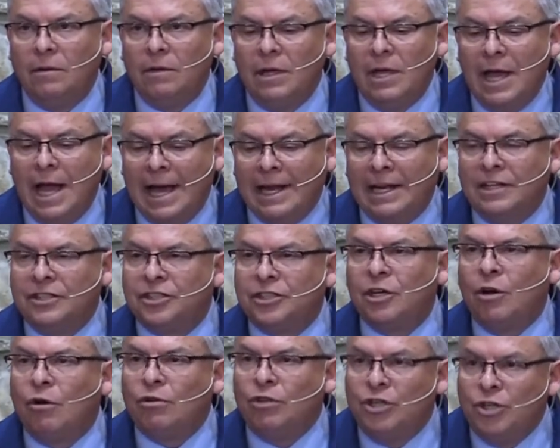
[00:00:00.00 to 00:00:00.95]
And in
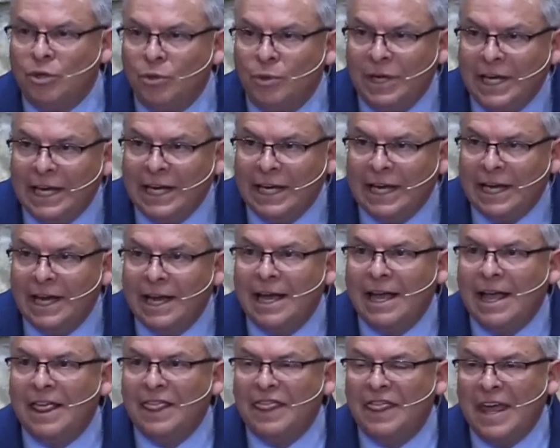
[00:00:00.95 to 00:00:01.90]
so doing,
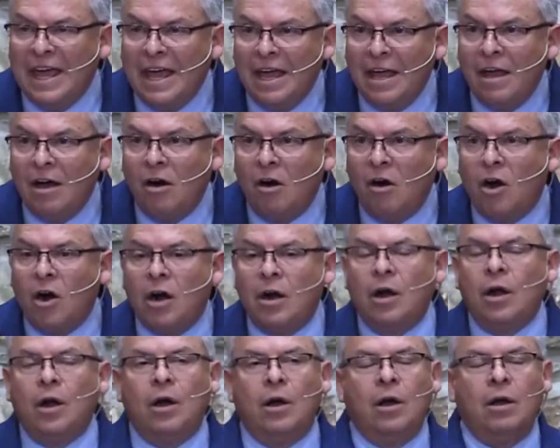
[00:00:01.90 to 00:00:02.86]
they
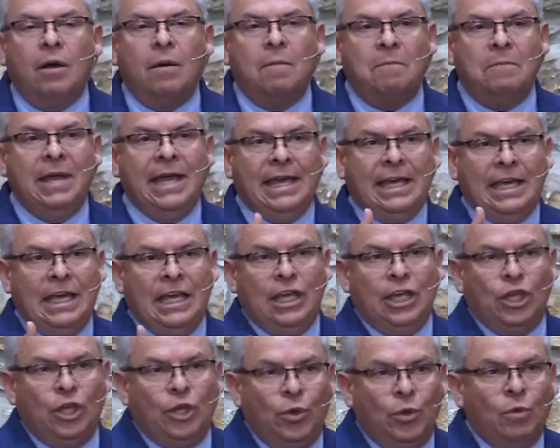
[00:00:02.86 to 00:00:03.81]
are
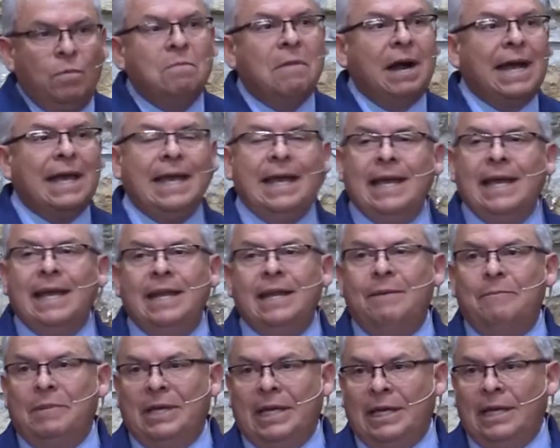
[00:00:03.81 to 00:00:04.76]
making you my
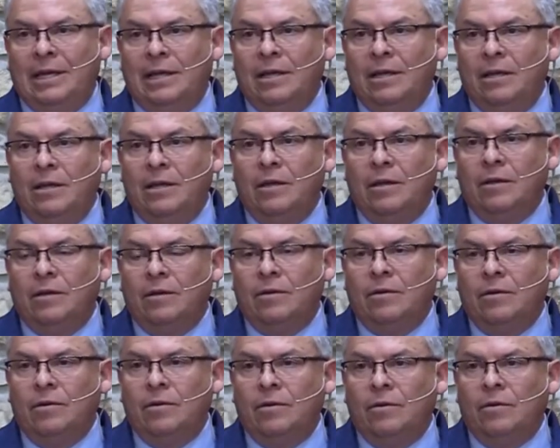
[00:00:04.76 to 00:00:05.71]
enemy
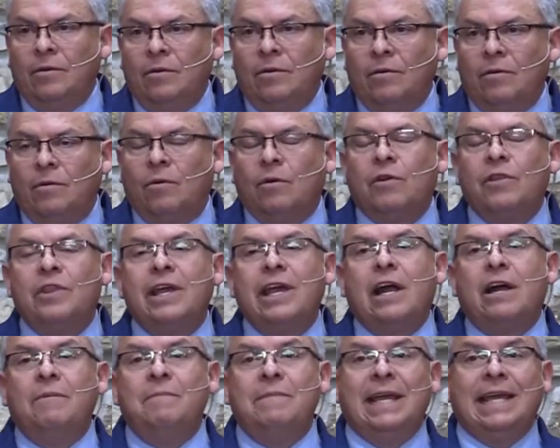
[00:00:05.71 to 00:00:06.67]
or they
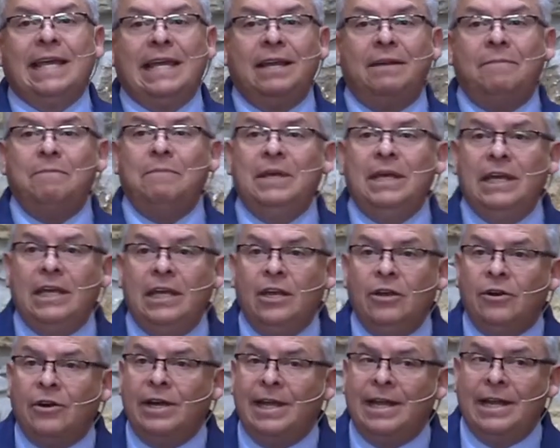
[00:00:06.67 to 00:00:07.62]
are making me
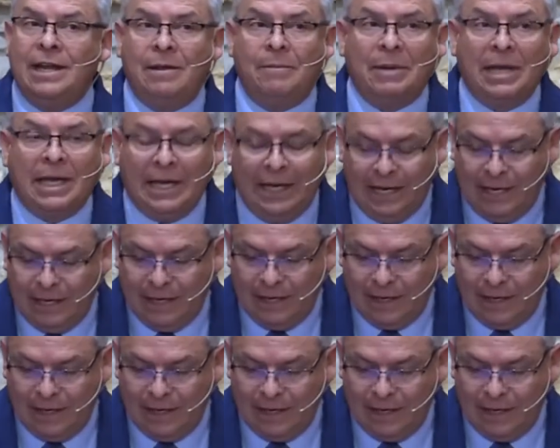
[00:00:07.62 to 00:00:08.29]
your enemy.